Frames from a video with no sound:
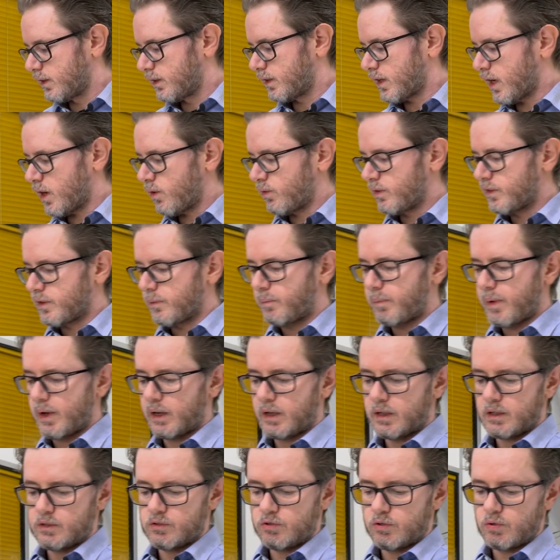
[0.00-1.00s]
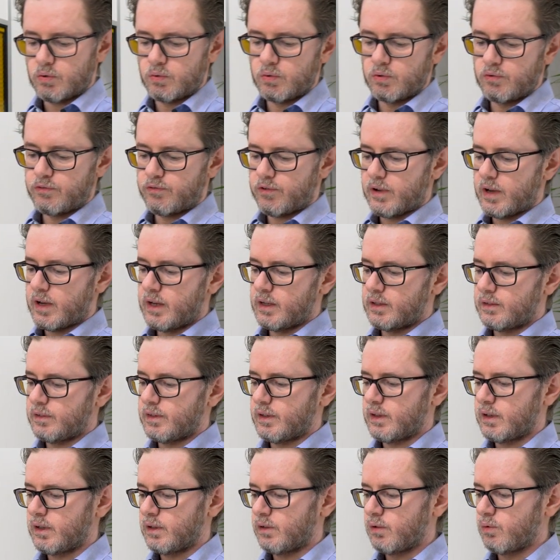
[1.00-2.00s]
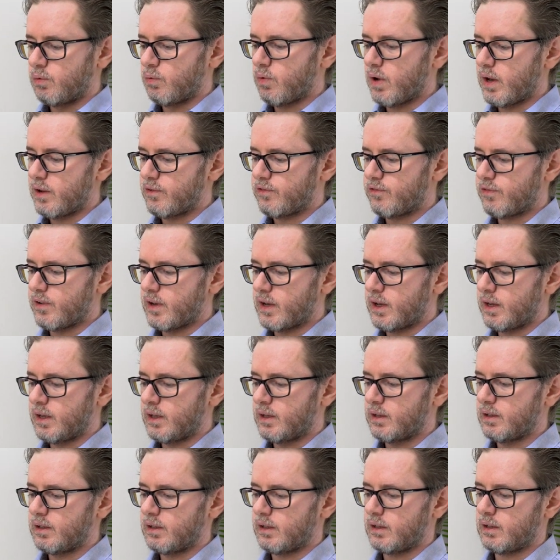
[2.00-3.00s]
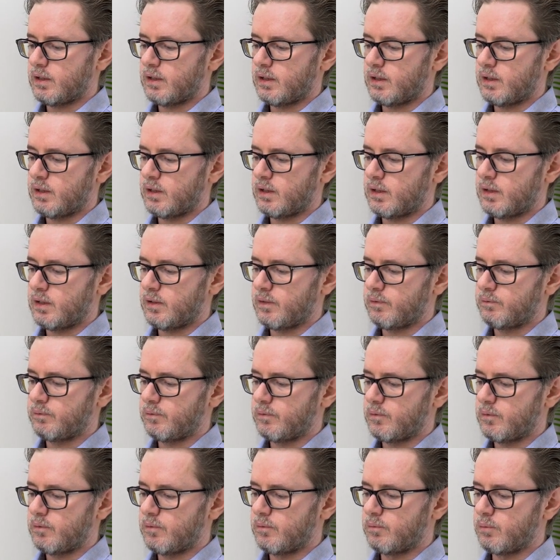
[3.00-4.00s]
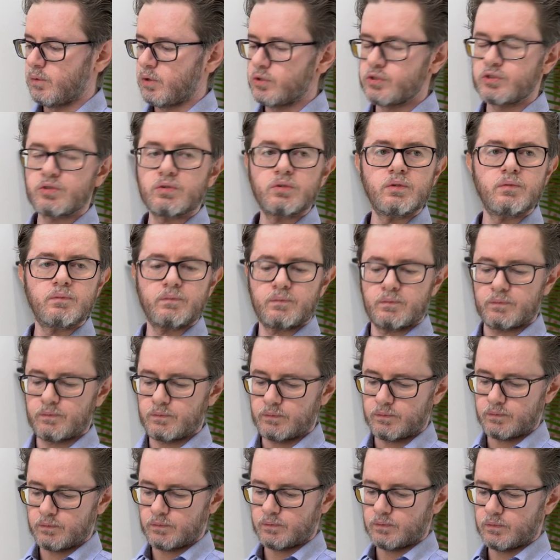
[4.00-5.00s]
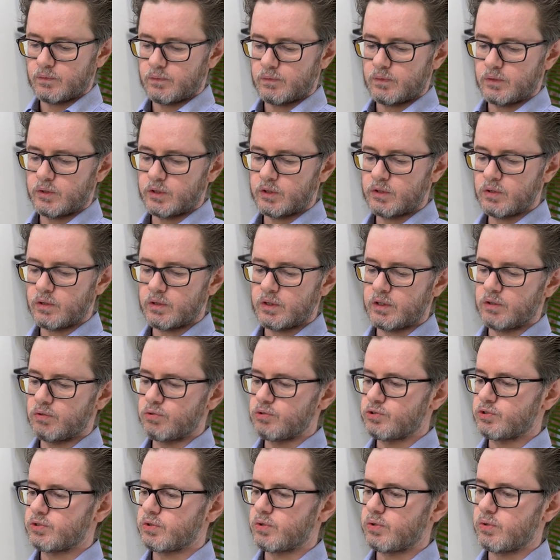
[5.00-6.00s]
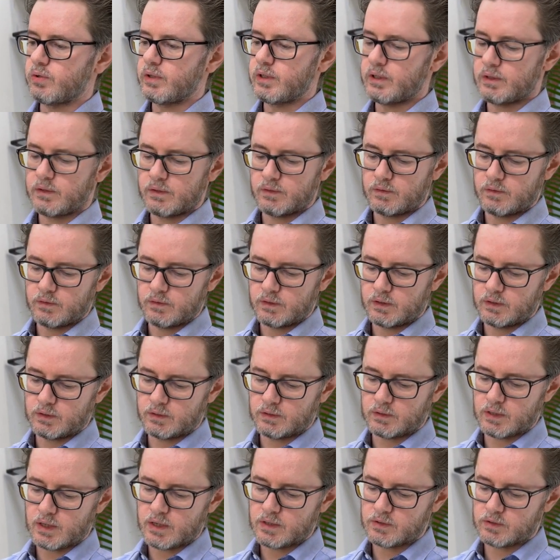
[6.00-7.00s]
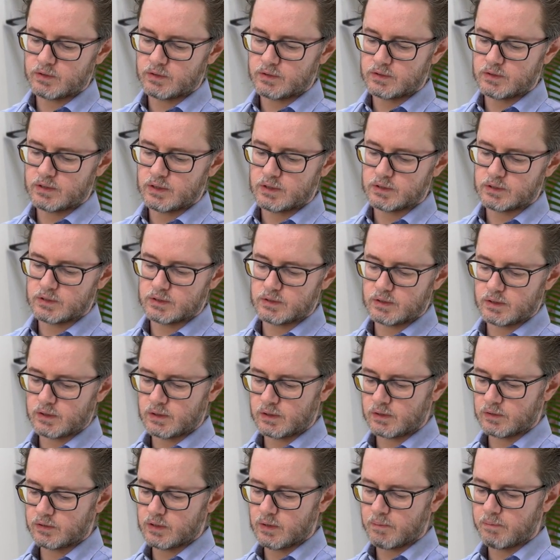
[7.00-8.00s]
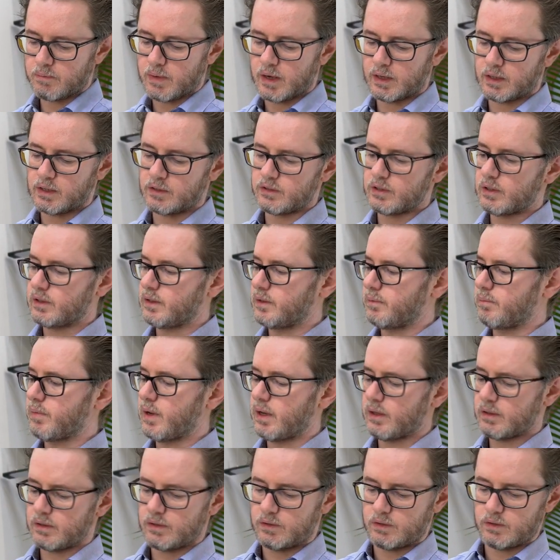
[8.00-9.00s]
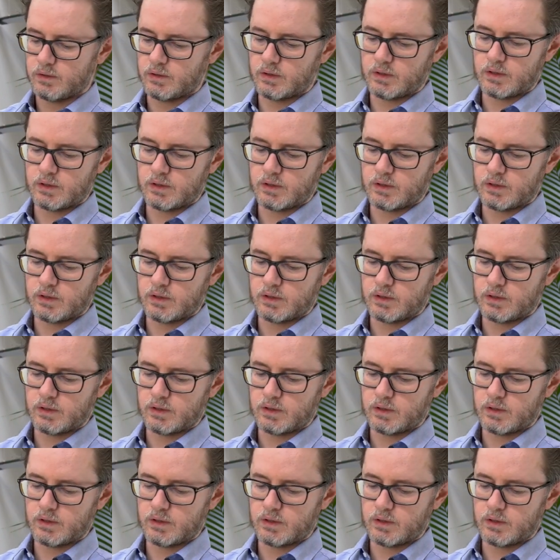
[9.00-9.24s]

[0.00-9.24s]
Now in the package you will find the Wi-Fi uh, module. You don't need to screw it. It has just uh, some magnets at the back. You